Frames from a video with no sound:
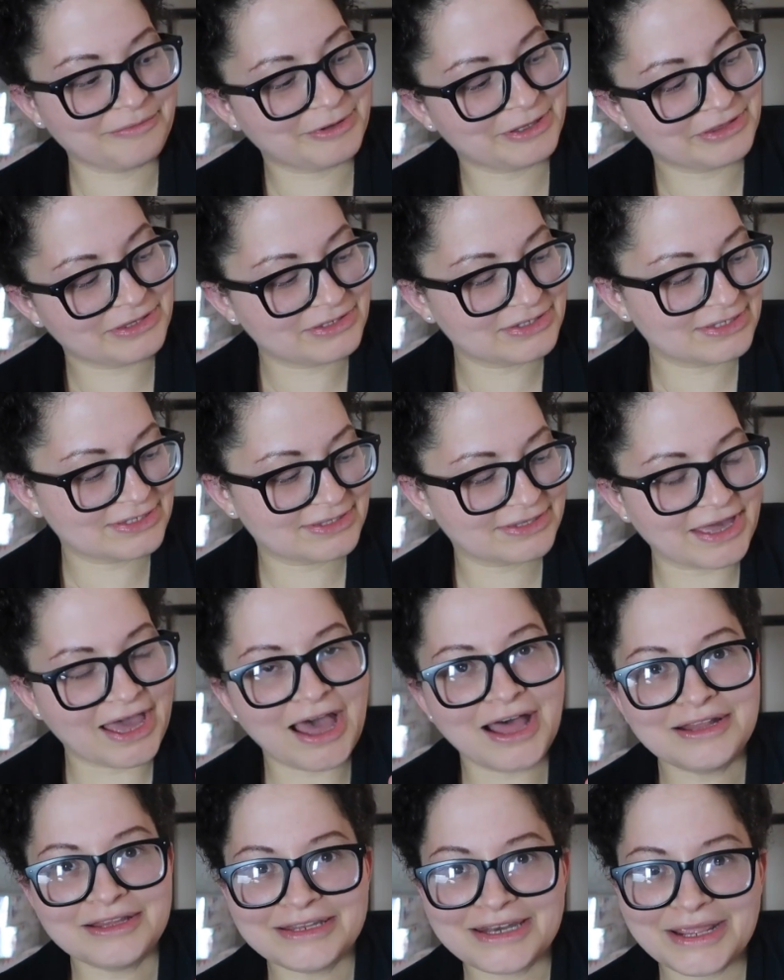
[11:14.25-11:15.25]
But this is the
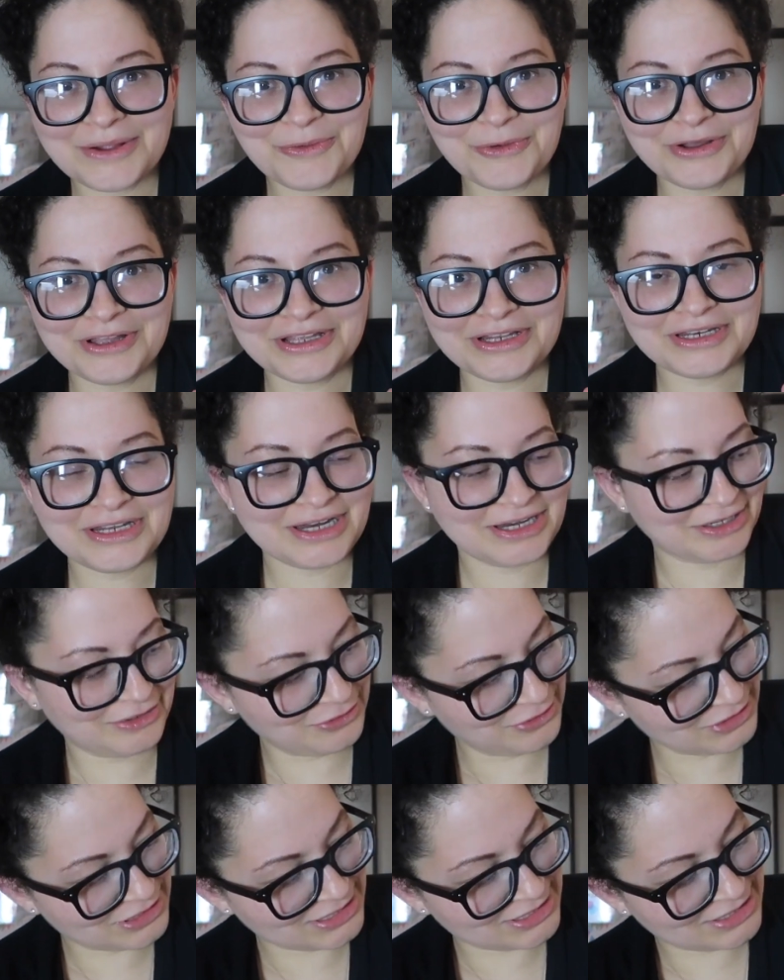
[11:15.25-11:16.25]
holiday one and it
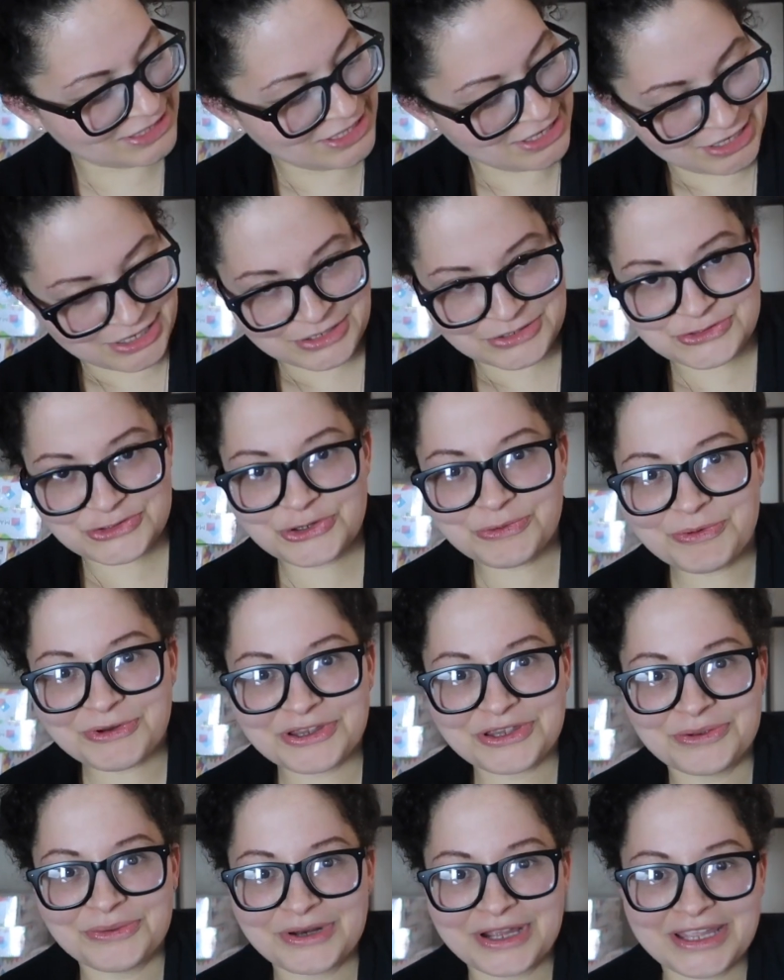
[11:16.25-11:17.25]
looks super
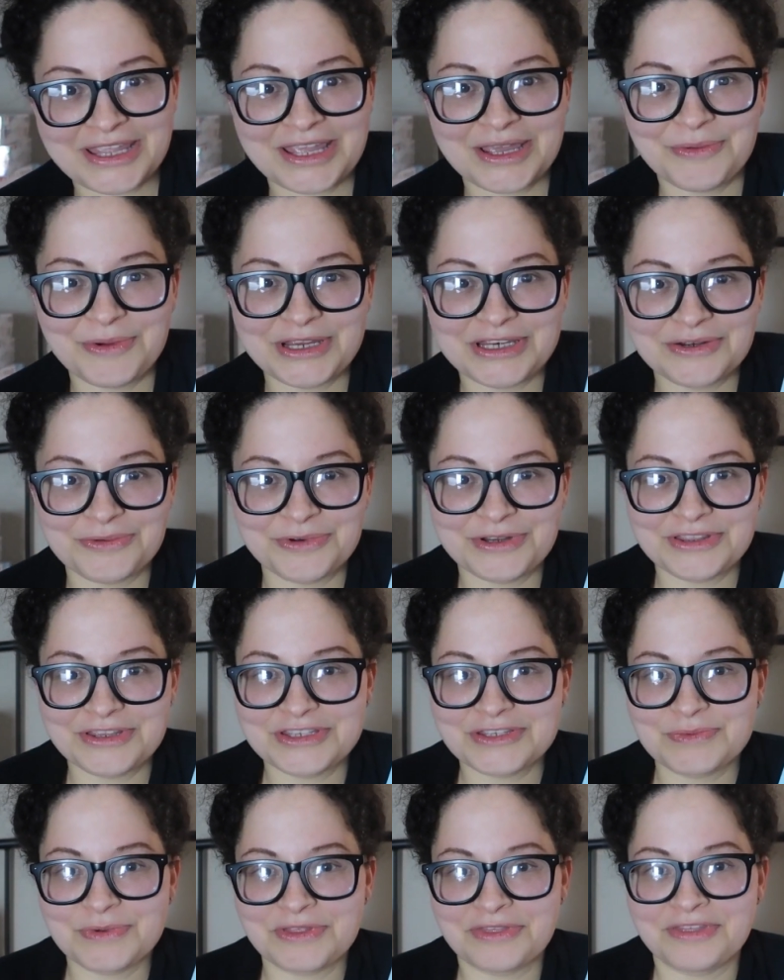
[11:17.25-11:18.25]
cute. I can't wait to read
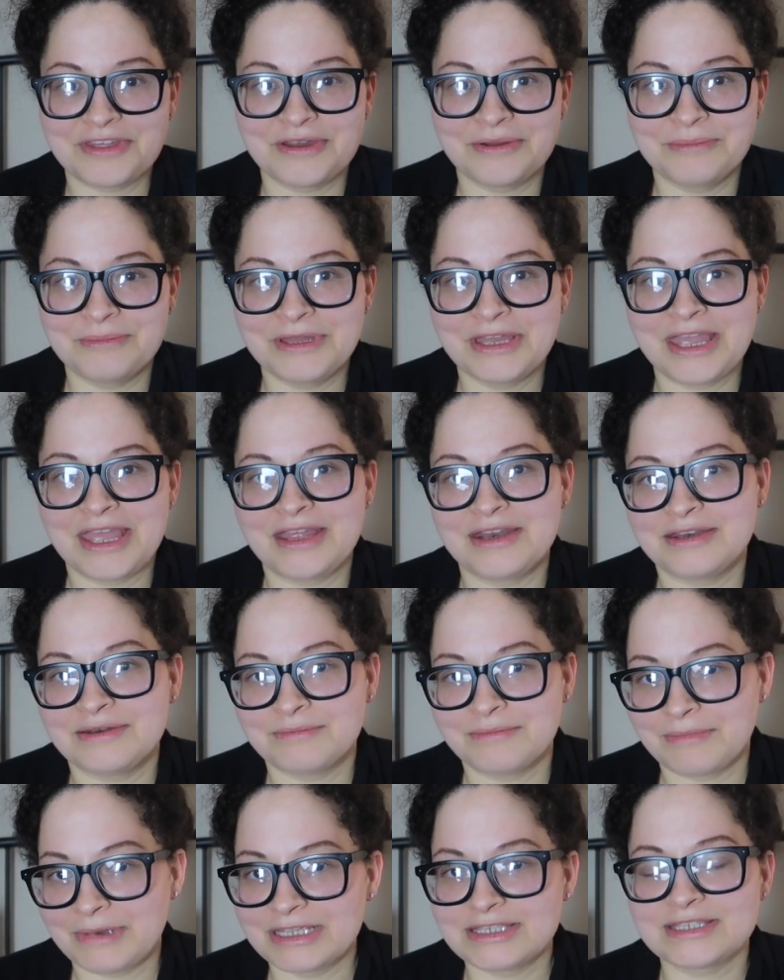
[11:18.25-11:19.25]
this with them.
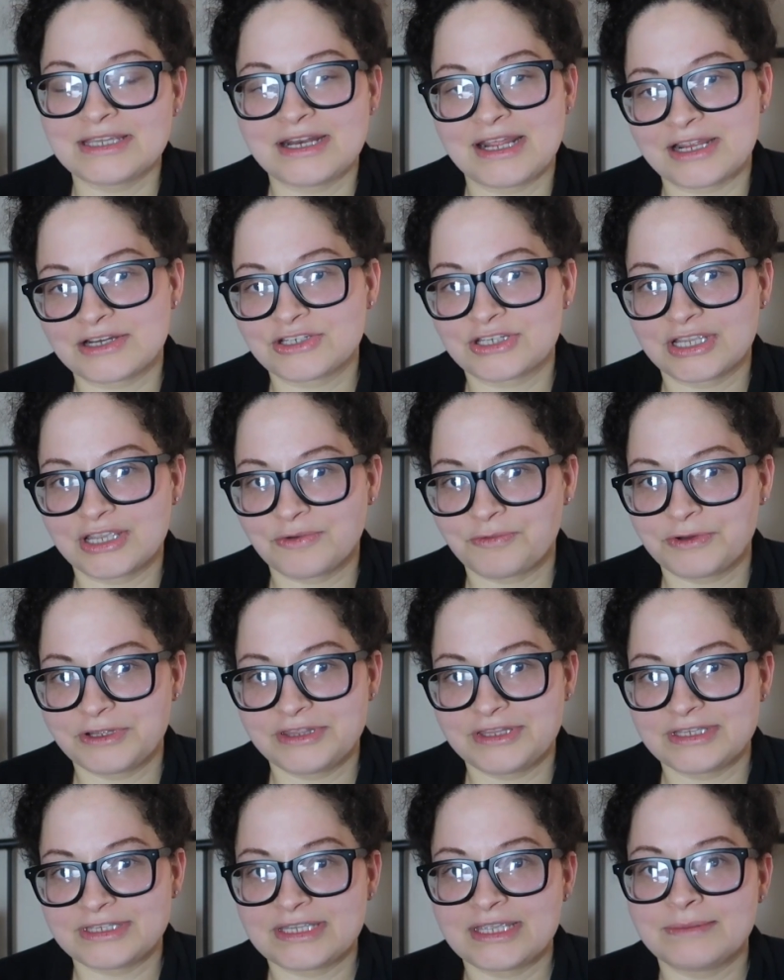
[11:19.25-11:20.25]
And my son actually can
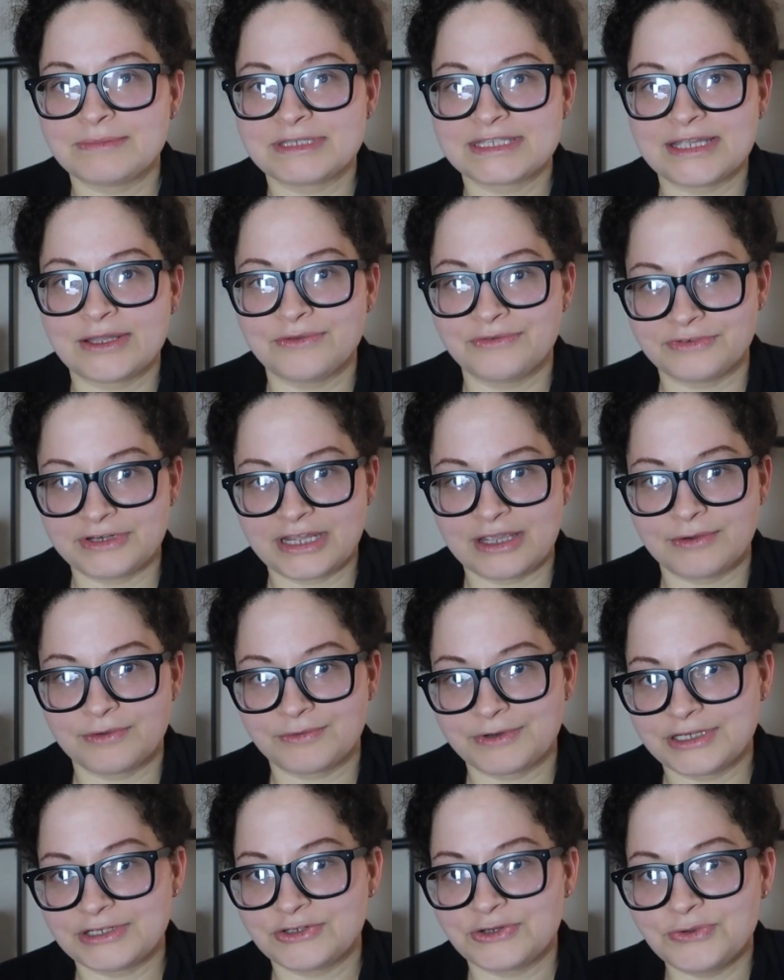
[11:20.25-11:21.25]
read this himself now
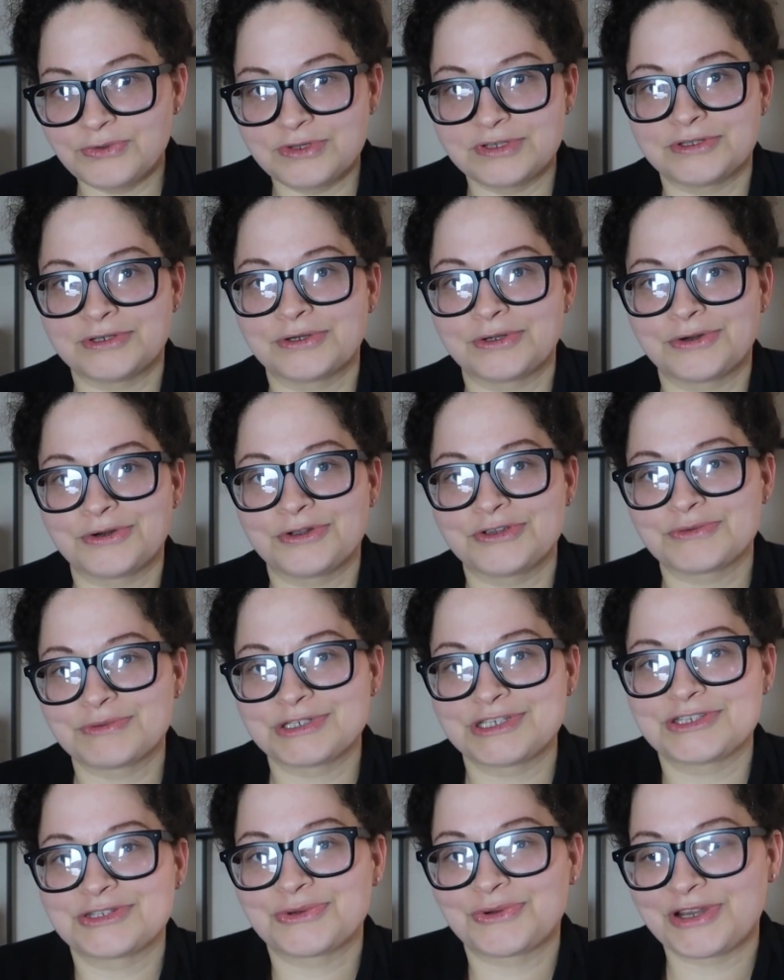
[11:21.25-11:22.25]
and read to the little girls,
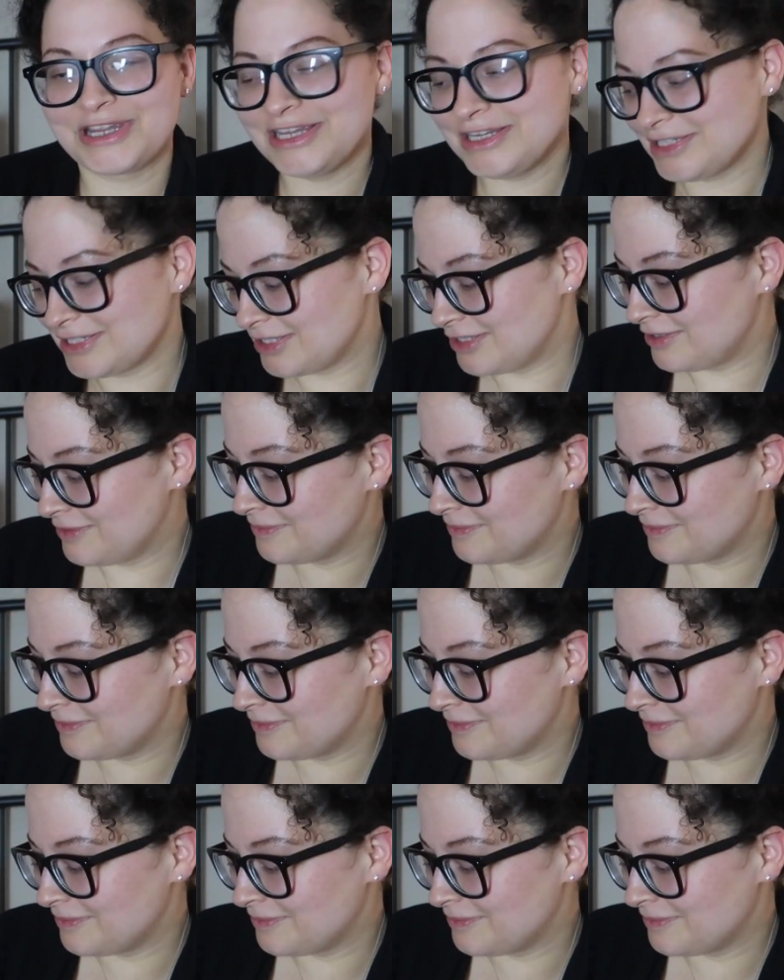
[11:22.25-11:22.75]
which is great.